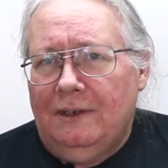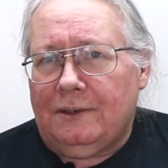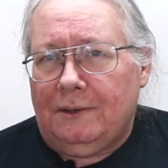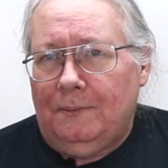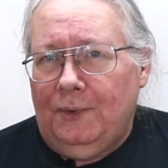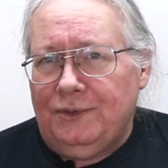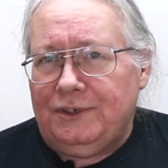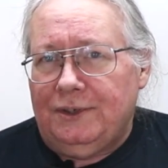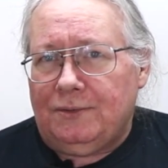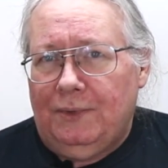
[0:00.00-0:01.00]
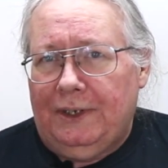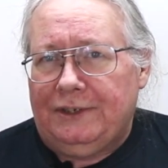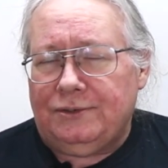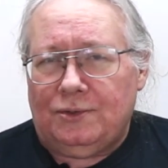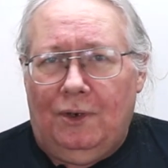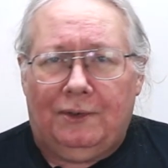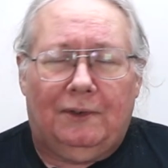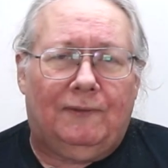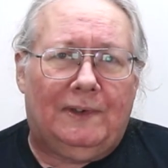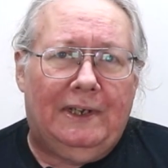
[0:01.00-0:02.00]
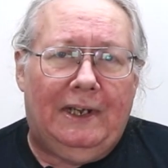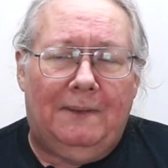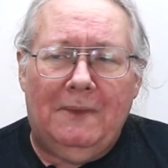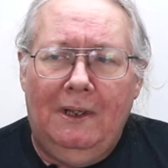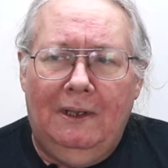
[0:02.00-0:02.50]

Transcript: some cabooses with a stronger frame